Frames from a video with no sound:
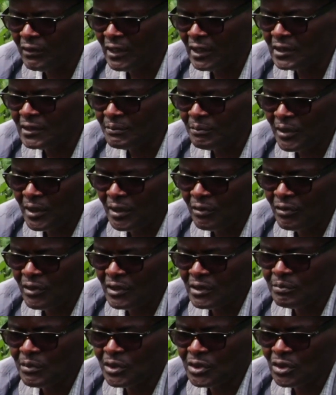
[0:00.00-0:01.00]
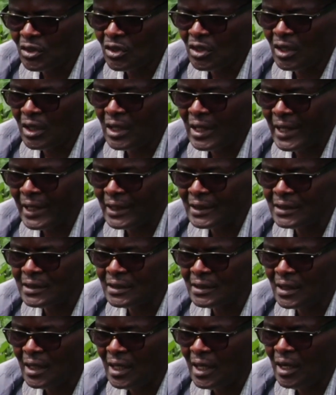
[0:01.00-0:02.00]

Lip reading: experience, but to collect